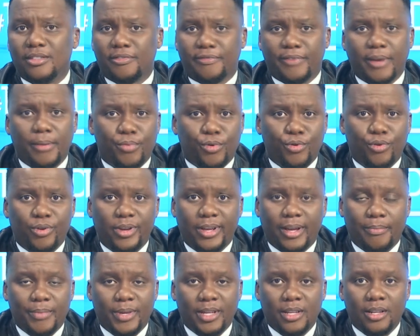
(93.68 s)
February.
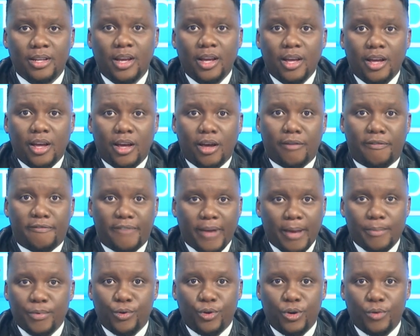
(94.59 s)
I mean, her
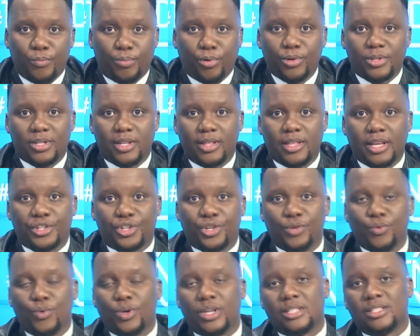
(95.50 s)
family reported that
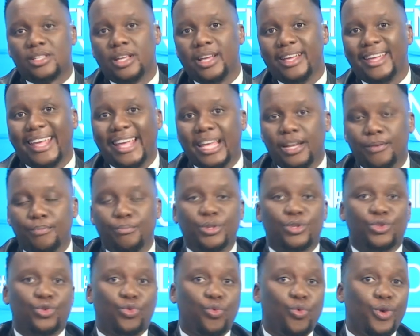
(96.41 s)
she was in
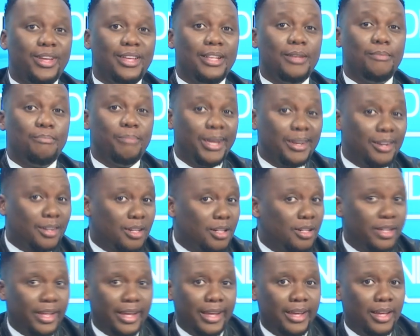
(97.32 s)
between
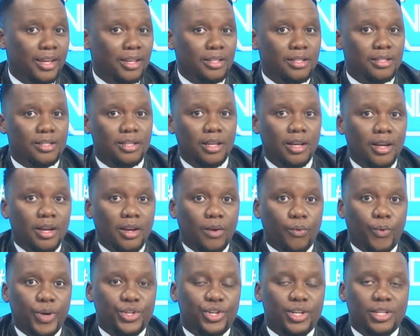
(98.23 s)
medical aids
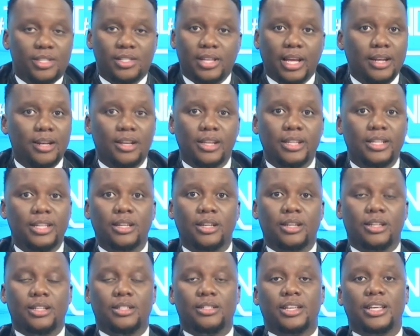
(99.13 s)
when she suddenly
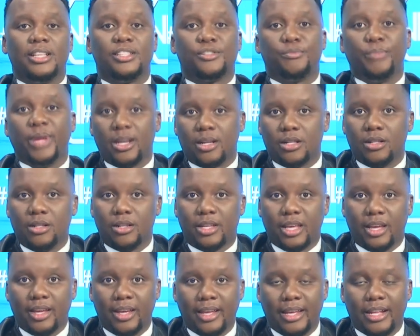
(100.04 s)
needed intense medical
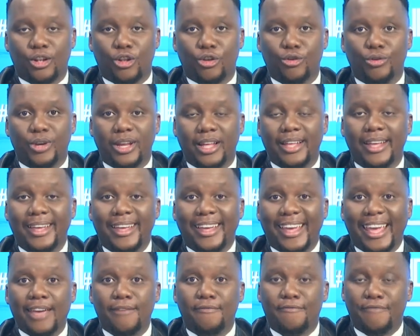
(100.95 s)
care, including
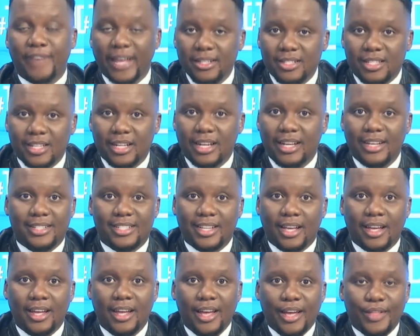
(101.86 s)
a
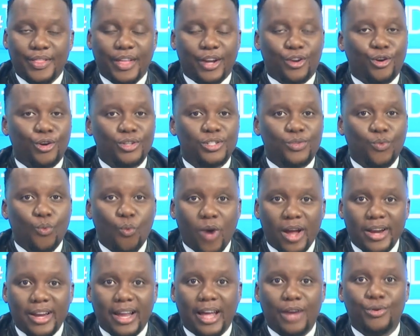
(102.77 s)
ventilator that cost
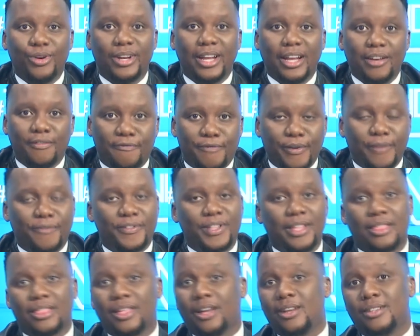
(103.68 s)

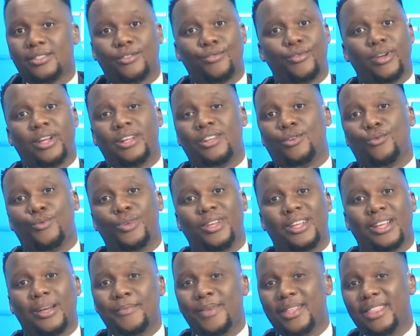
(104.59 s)
150,000 Rand a
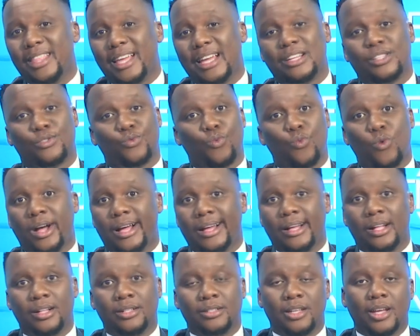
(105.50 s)
week. I mean, that is
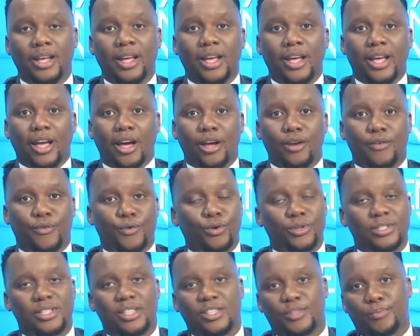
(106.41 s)
wild. And of
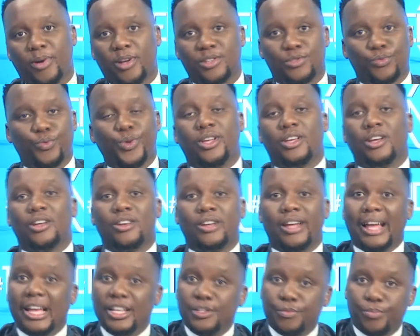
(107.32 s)
course, this past weekend,
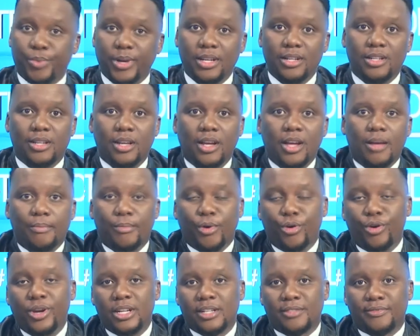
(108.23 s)
her husband,
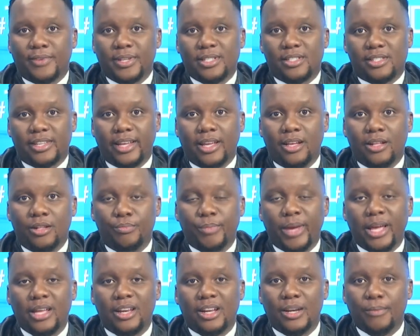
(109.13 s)
Marinus van Zyl,
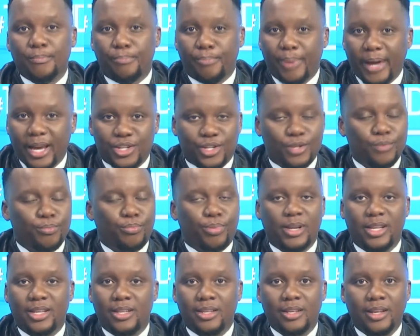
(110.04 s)
made an impassioned
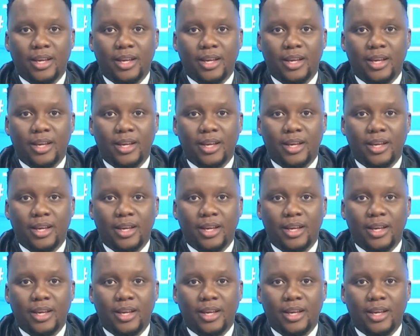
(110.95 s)
plea